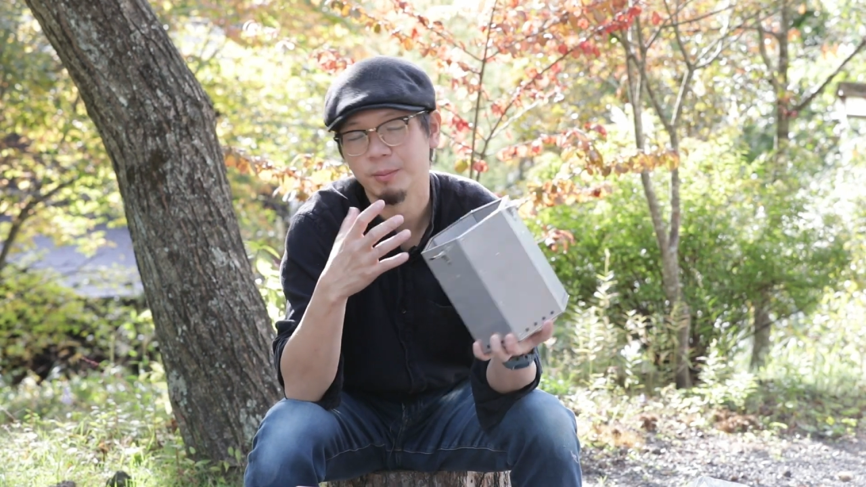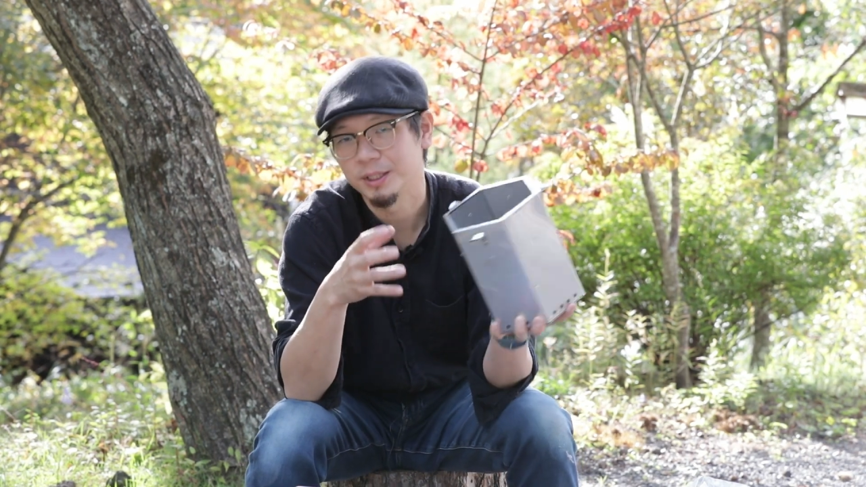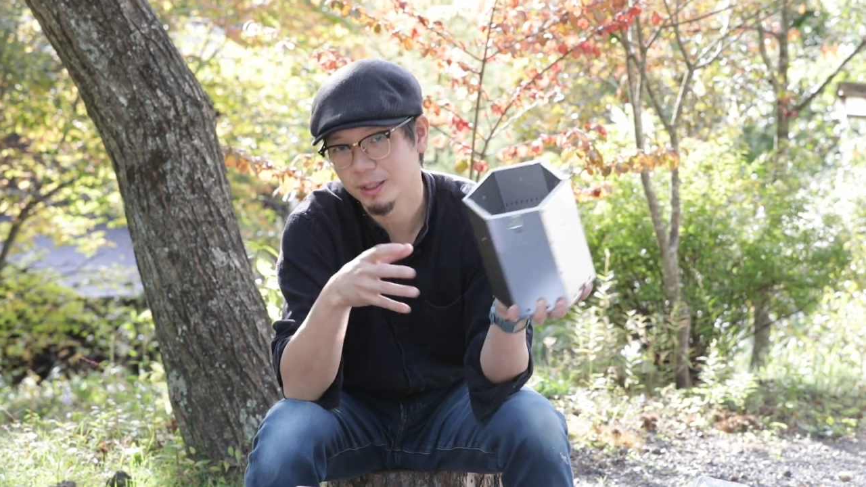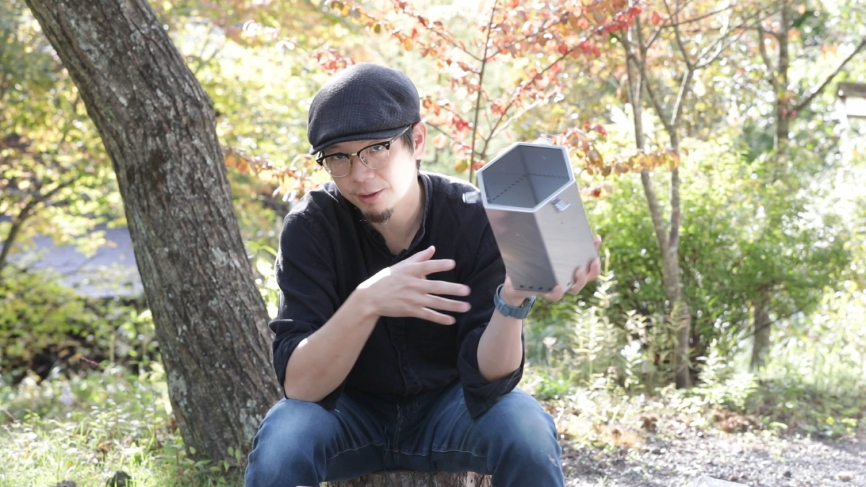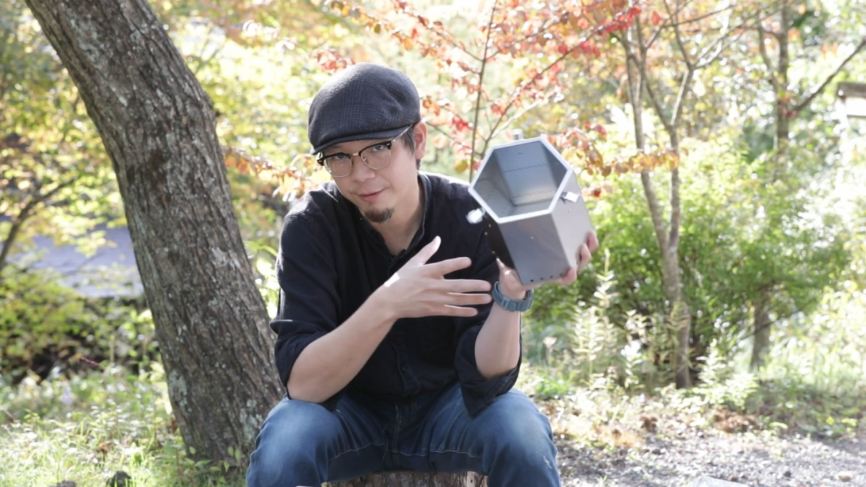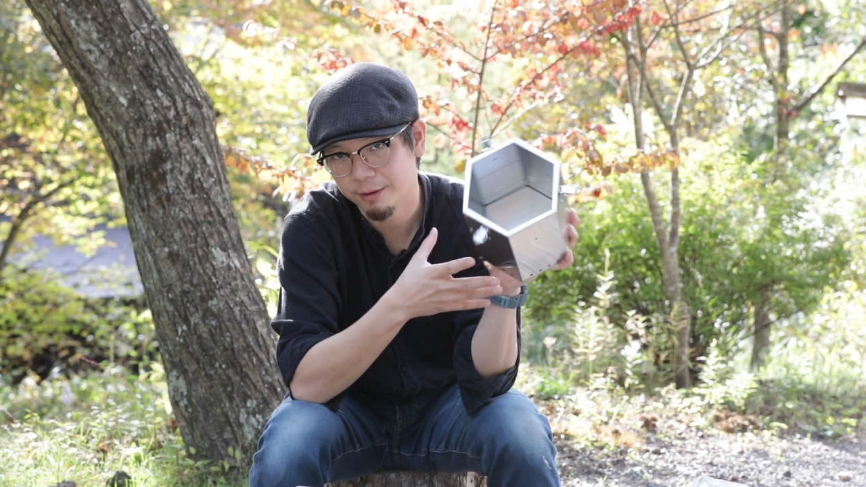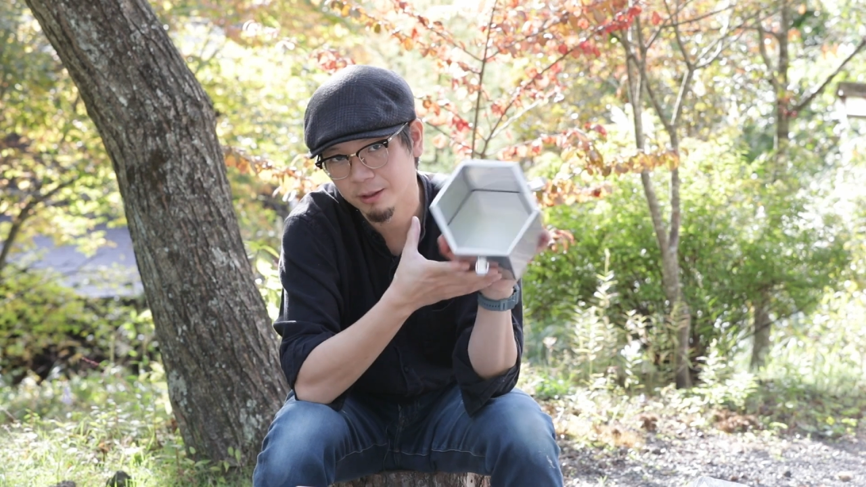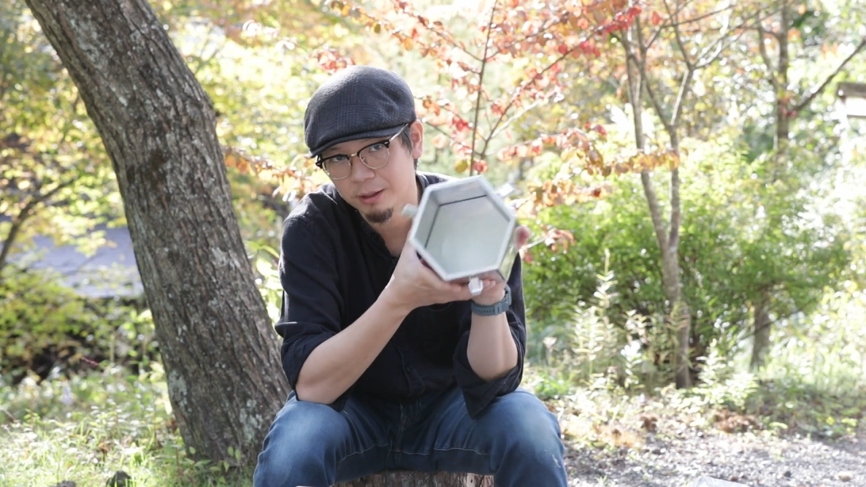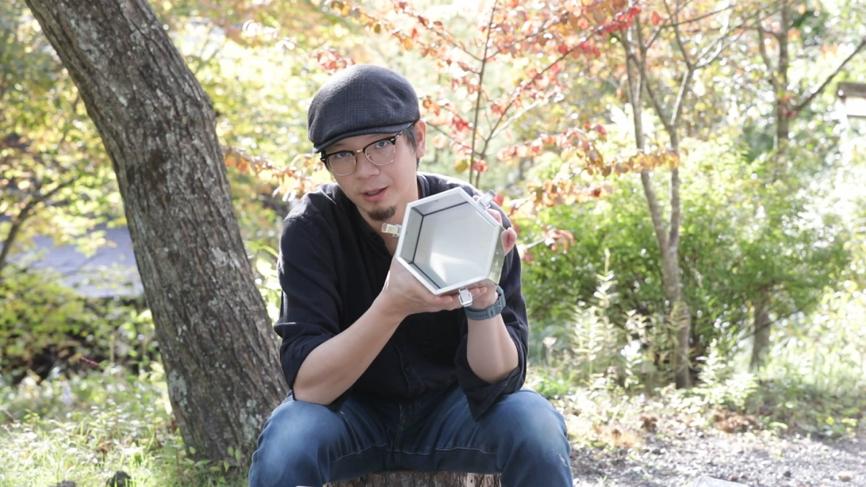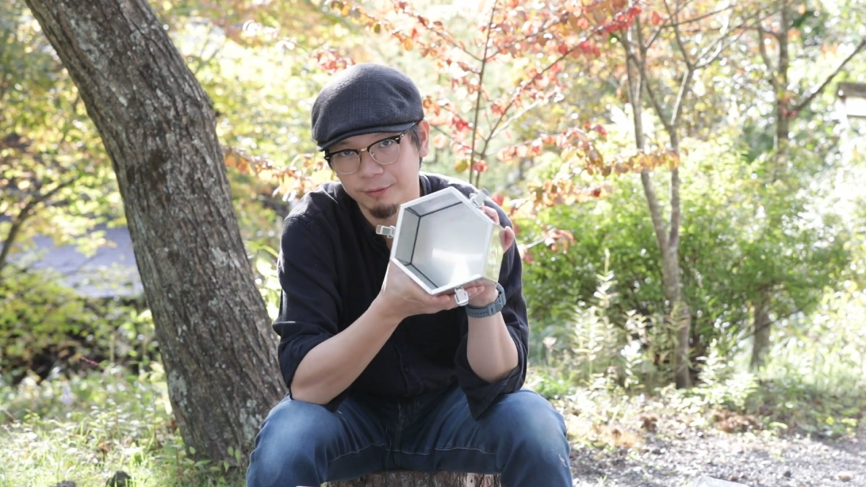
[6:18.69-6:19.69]

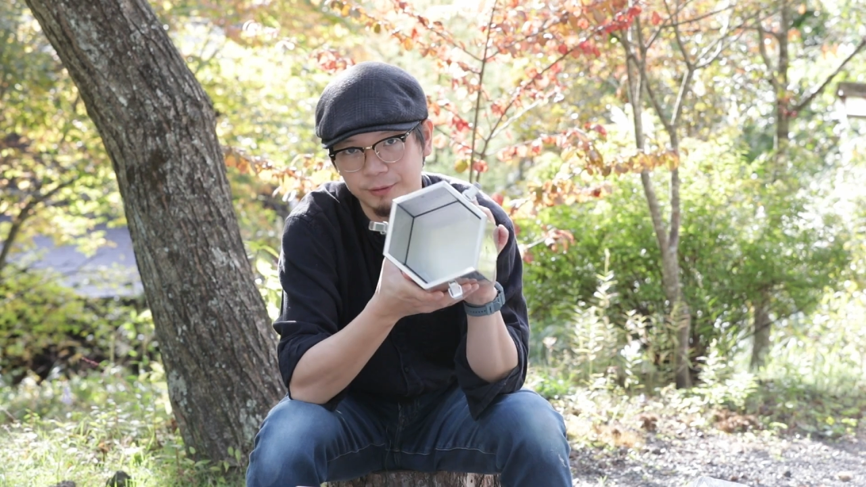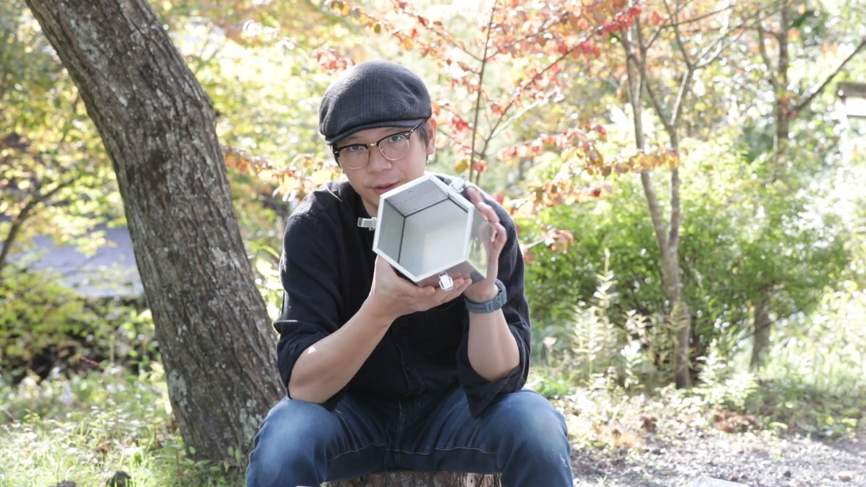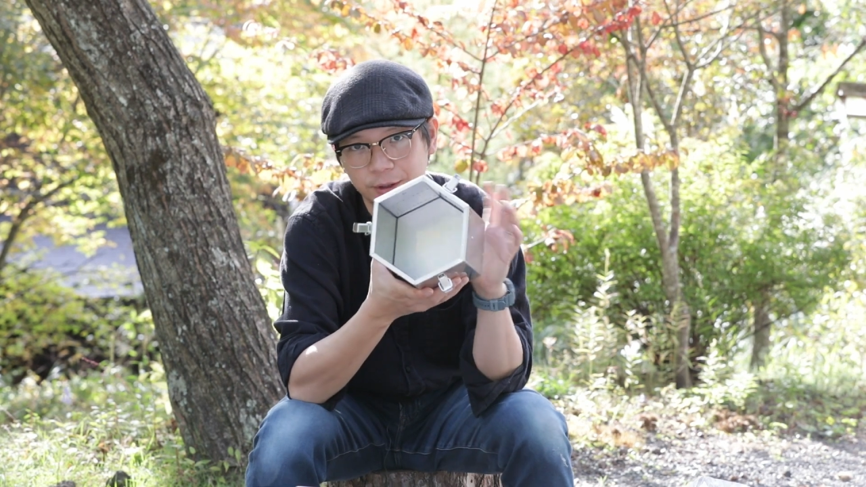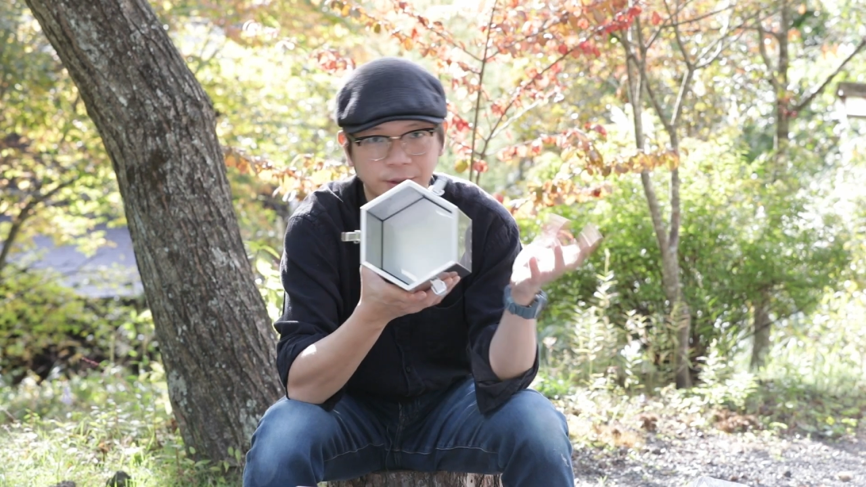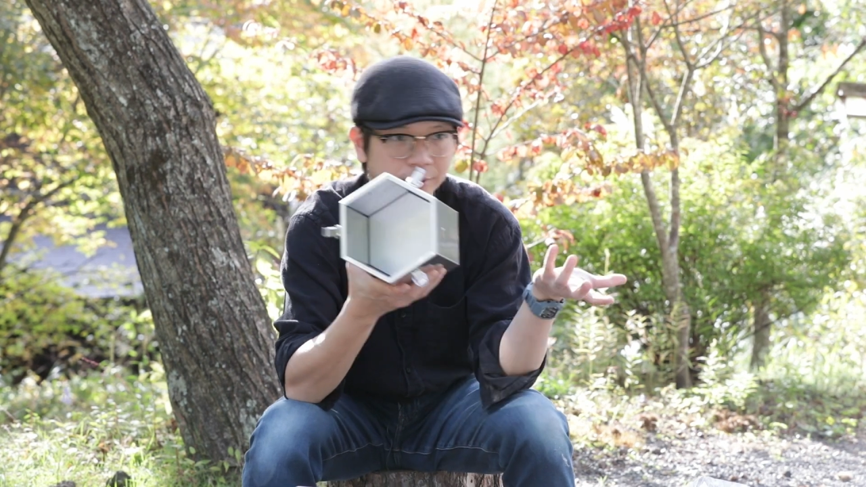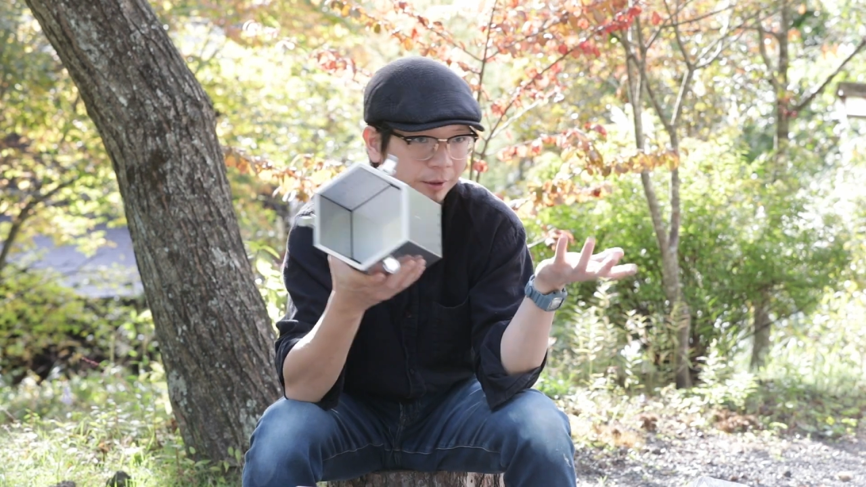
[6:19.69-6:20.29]
material after,